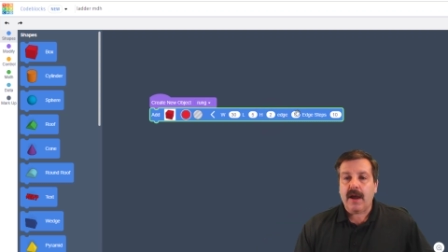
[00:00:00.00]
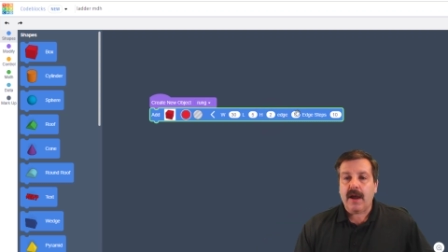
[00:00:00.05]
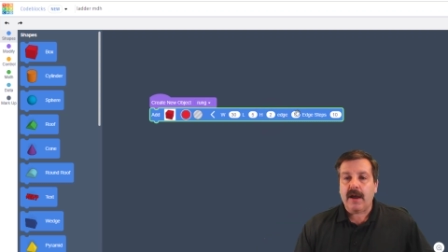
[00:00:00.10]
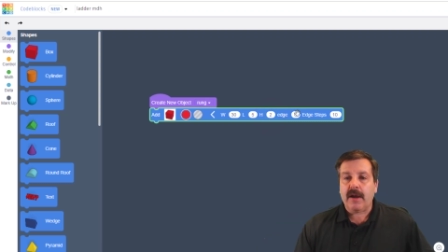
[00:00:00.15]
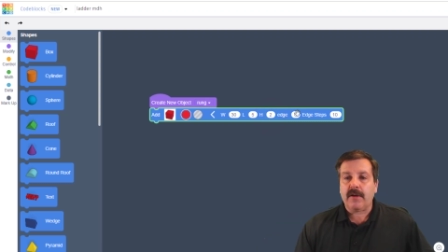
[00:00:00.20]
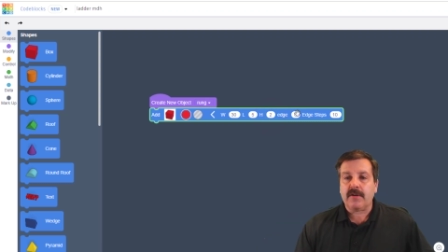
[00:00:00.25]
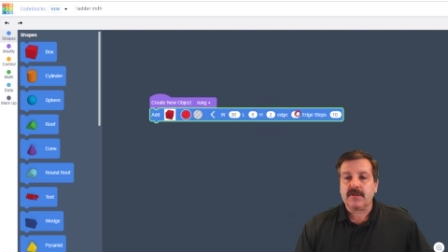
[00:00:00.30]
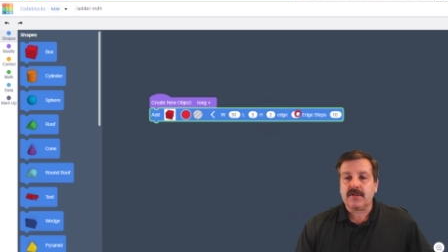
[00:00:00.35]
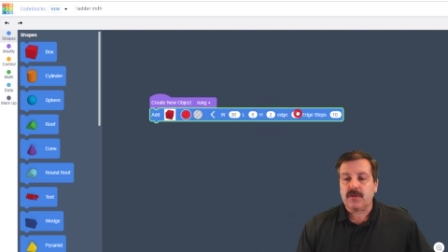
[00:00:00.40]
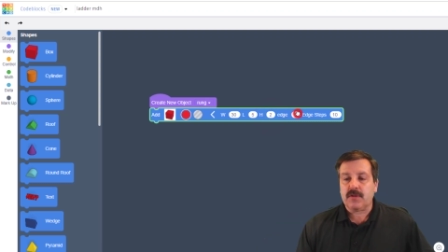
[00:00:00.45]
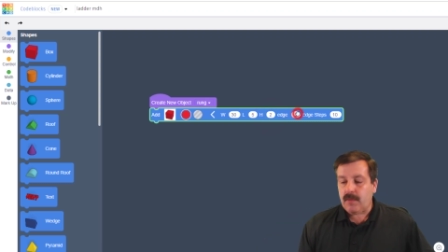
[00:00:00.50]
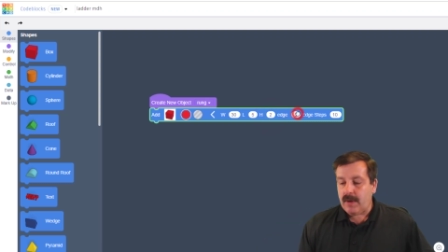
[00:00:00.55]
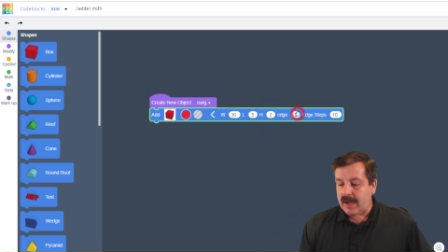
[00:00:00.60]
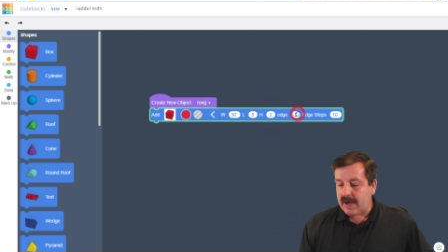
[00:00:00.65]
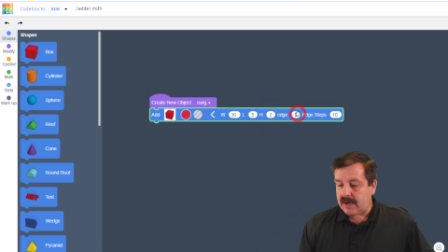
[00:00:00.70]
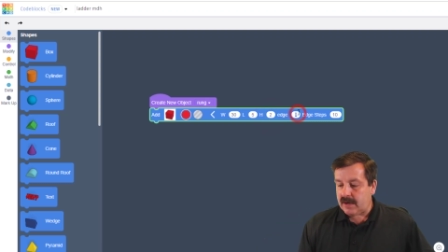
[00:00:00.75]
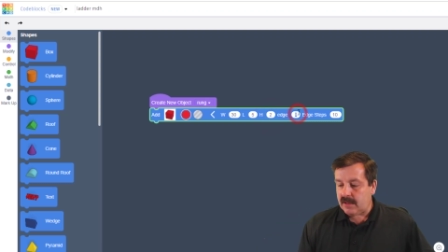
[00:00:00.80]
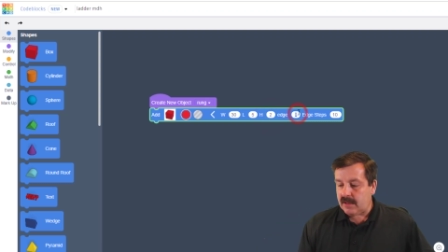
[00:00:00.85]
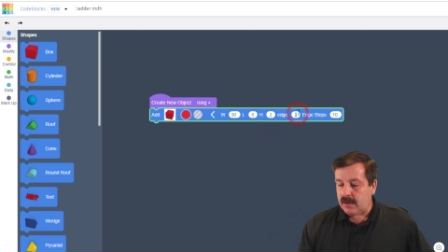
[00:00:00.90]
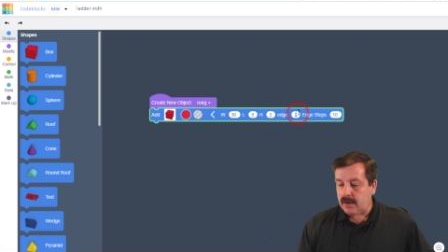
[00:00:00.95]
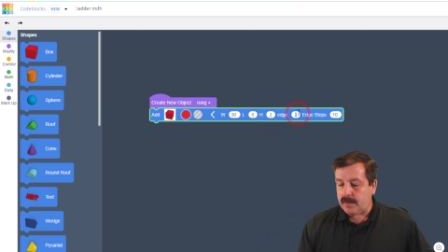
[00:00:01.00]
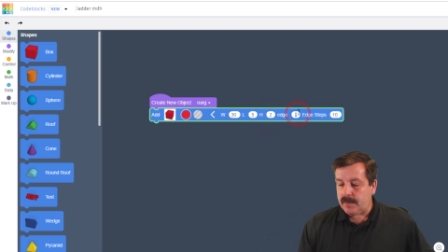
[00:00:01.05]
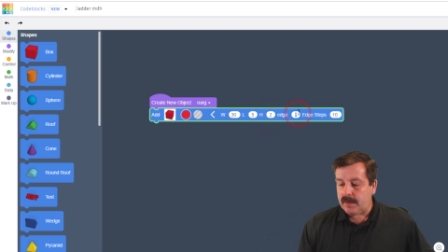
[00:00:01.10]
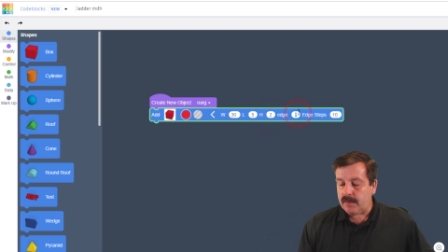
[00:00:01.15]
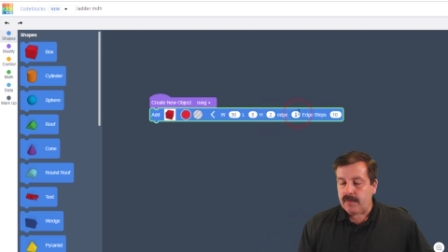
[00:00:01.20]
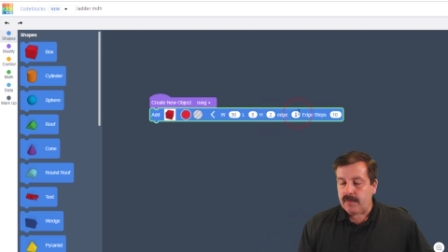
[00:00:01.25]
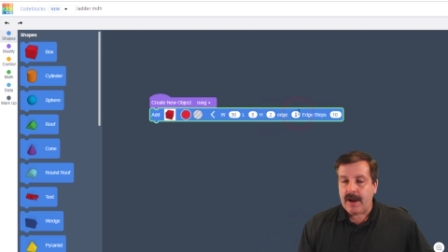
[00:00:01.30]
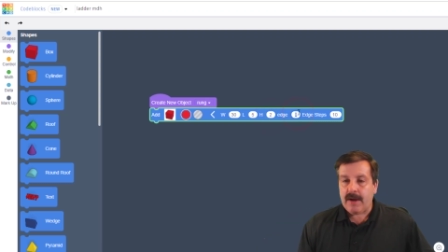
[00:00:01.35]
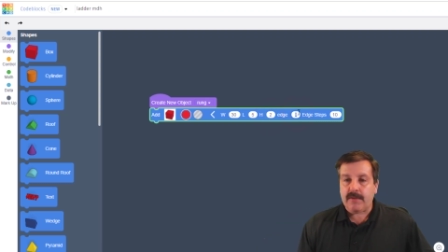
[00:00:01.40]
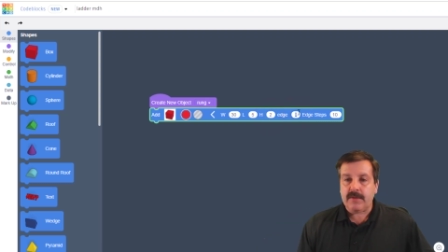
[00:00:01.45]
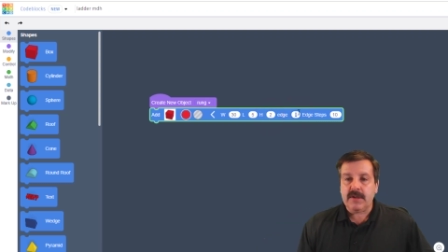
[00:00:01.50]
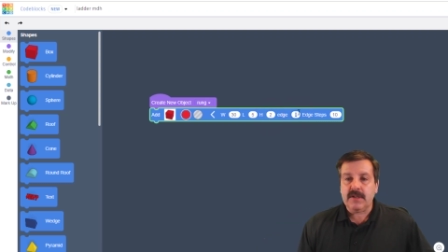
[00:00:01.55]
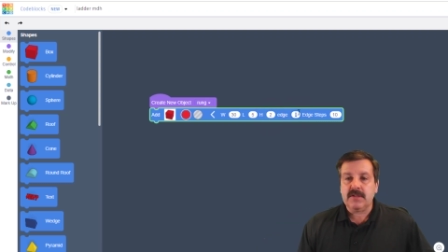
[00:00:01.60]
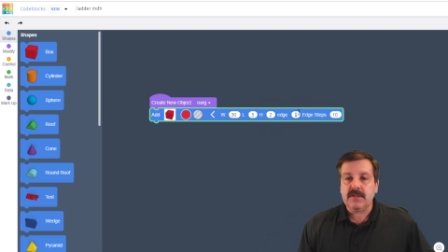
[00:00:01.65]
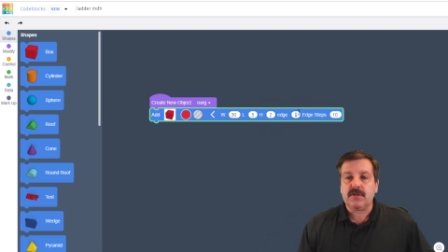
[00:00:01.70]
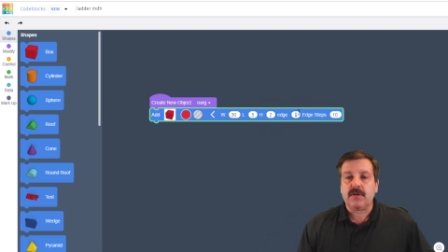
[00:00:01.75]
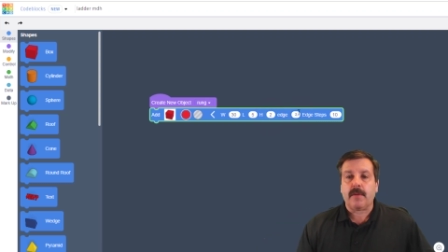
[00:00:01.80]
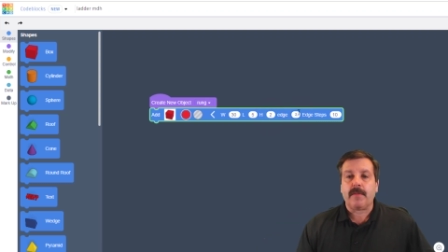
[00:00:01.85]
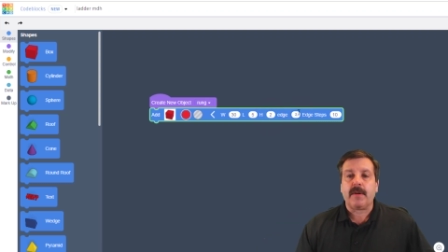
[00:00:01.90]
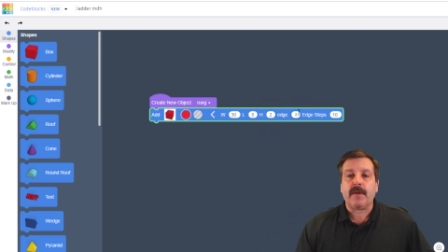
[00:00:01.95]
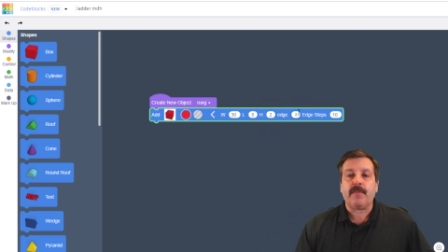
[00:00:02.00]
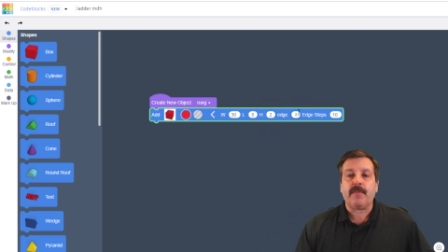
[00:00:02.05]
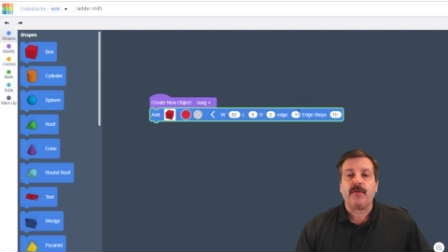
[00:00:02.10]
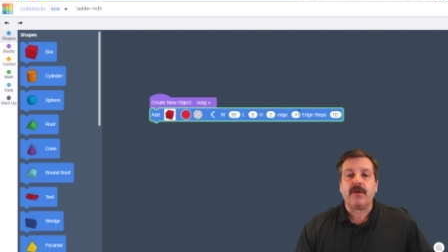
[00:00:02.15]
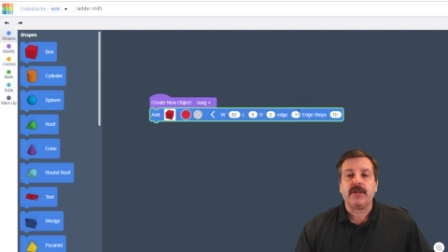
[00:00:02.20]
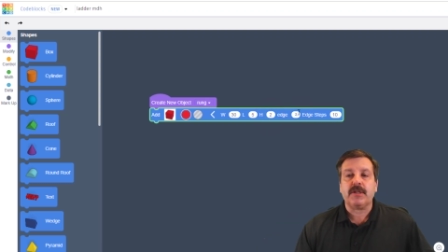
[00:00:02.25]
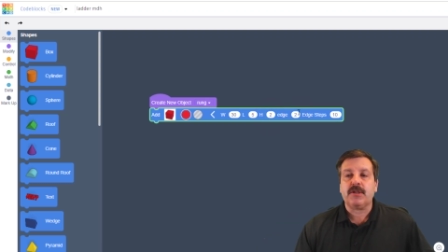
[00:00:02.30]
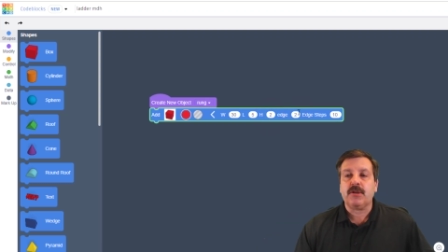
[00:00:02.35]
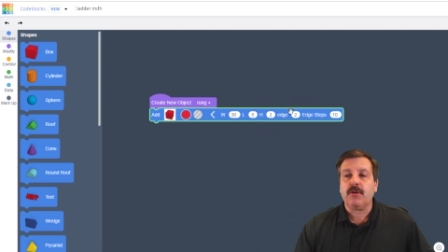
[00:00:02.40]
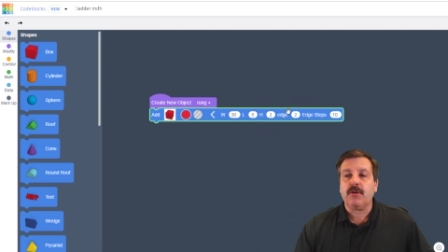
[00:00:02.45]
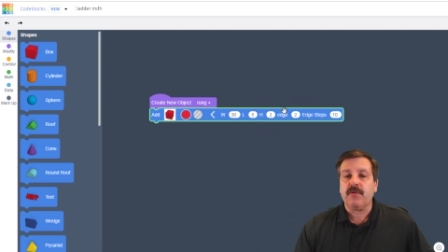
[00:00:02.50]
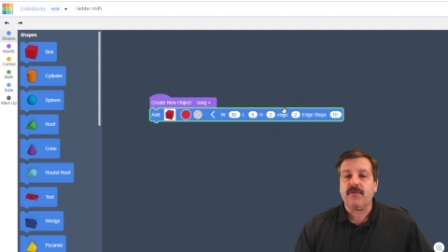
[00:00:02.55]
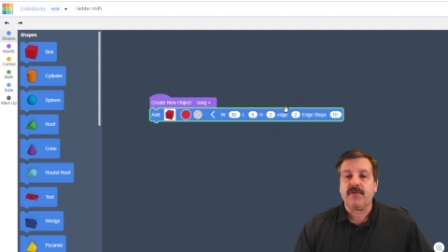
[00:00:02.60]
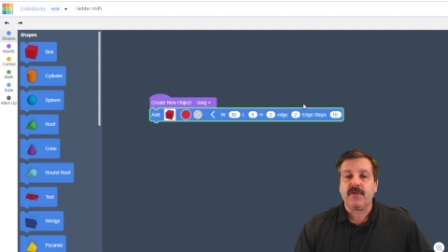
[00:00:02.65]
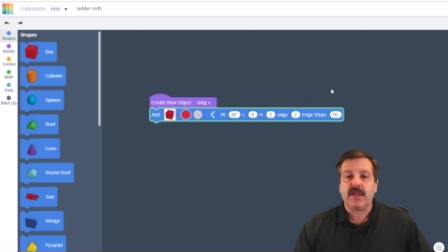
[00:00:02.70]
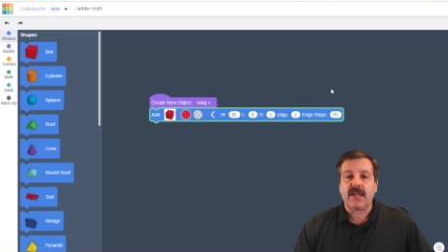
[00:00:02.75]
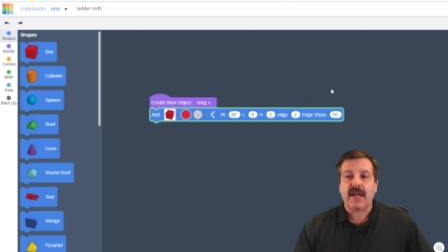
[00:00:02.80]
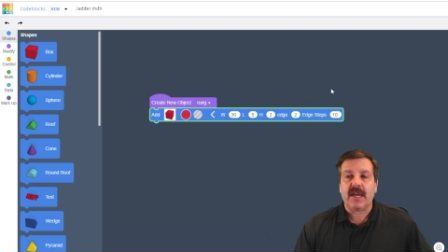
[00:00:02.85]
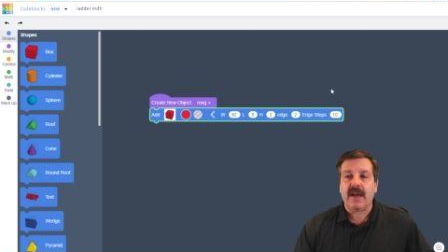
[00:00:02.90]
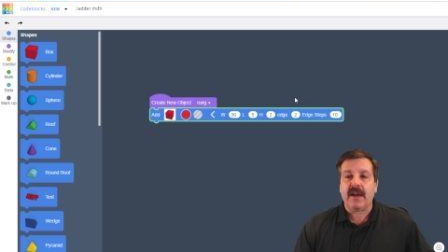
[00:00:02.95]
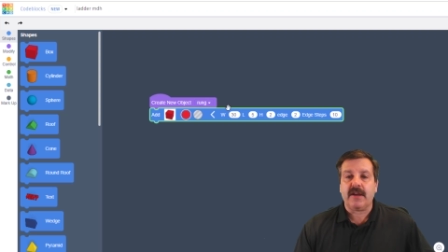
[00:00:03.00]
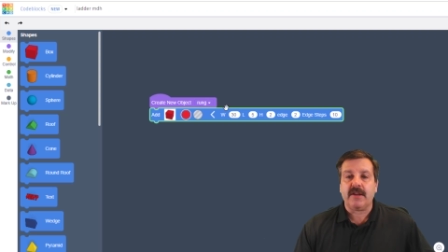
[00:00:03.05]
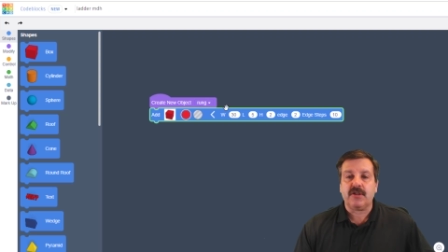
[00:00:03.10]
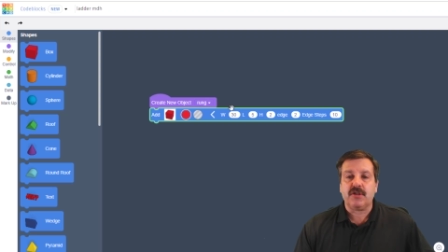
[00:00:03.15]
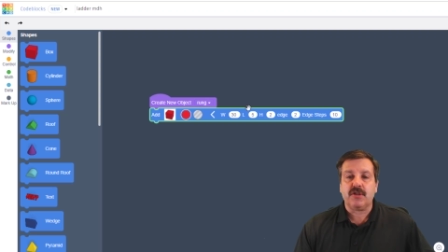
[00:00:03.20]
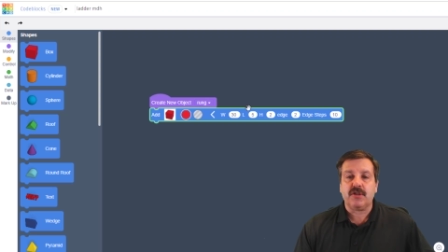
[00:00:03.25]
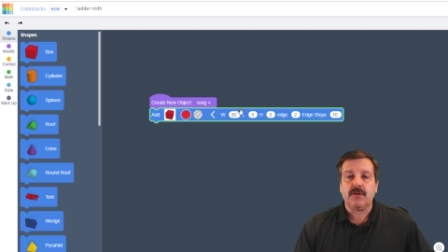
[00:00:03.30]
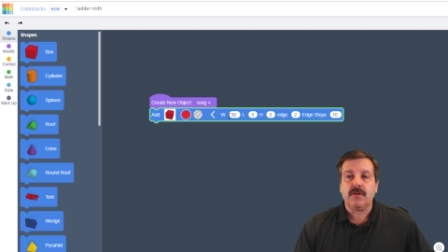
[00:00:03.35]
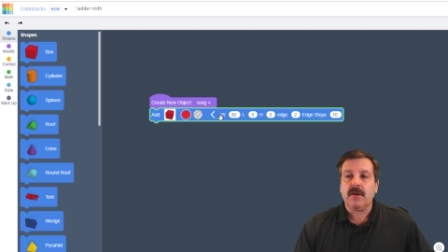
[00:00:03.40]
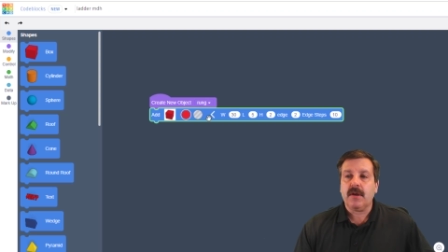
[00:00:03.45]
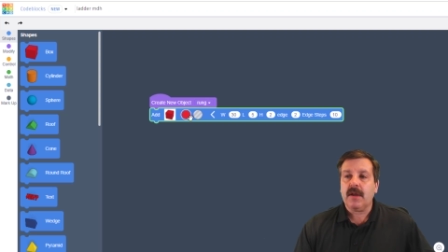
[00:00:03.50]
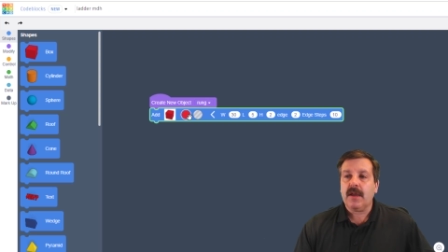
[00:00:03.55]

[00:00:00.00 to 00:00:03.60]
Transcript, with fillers: I also want it a little bit rounded, so I'm going to put 2 for the edge.